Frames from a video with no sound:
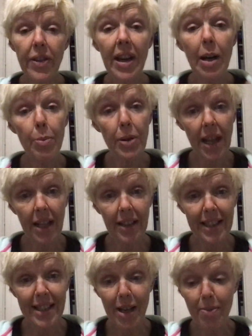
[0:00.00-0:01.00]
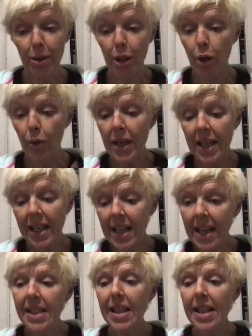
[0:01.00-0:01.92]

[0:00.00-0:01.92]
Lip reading: Then I'll put that link down below. Yes,